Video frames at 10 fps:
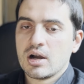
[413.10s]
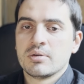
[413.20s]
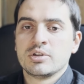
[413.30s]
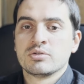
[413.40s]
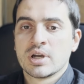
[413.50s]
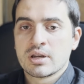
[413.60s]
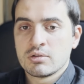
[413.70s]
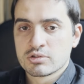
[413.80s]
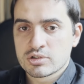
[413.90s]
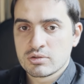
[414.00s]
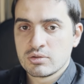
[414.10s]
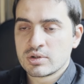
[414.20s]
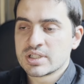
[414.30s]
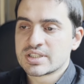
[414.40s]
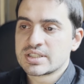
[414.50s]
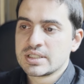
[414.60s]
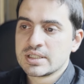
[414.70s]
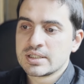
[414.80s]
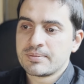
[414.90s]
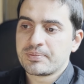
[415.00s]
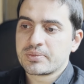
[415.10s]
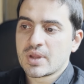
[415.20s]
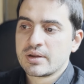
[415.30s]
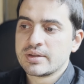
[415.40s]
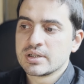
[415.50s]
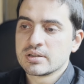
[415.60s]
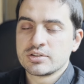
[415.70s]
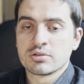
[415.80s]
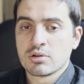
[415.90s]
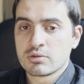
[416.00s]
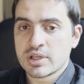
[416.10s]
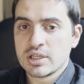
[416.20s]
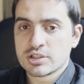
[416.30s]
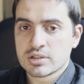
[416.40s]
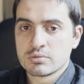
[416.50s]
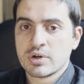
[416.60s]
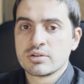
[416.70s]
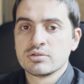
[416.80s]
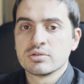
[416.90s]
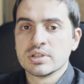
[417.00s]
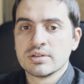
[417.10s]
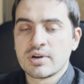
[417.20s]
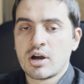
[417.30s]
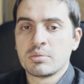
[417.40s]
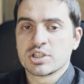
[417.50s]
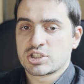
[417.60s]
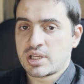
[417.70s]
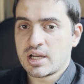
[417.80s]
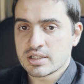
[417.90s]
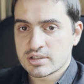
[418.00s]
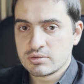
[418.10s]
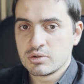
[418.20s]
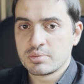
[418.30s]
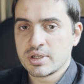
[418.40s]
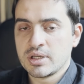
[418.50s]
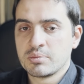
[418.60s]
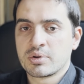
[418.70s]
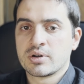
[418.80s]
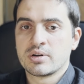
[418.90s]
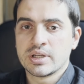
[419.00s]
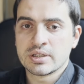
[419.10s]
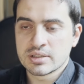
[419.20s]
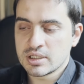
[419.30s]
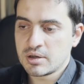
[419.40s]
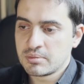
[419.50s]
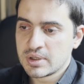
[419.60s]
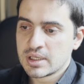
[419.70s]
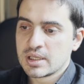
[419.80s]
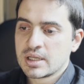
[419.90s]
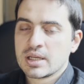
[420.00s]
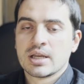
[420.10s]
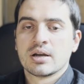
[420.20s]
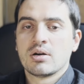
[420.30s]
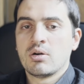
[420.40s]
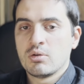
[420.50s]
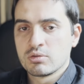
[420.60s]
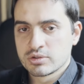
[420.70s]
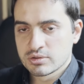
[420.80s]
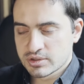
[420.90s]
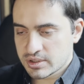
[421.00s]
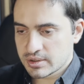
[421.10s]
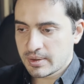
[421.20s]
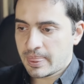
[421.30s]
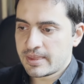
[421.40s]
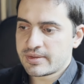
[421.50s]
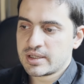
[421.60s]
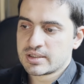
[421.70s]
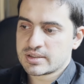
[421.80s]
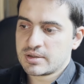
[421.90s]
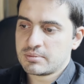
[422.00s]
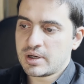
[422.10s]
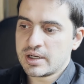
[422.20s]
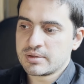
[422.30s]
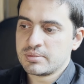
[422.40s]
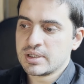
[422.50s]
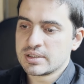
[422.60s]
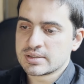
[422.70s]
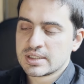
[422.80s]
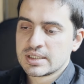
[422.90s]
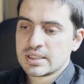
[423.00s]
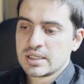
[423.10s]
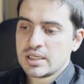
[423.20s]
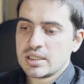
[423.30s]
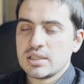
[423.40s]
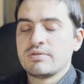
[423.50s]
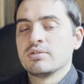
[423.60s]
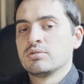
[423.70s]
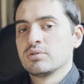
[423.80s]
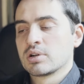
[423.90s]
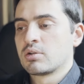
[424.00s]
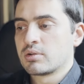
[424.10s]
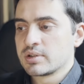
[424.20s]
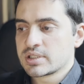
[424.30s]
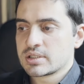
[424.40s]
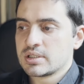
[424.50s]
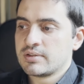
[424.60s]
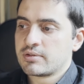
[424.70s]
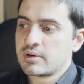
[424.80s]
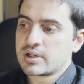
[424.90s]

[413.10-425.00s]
You gotta also consider your location. Where do you live? How much tax do you pay per income? All those things combined. But if you do the course, if you're a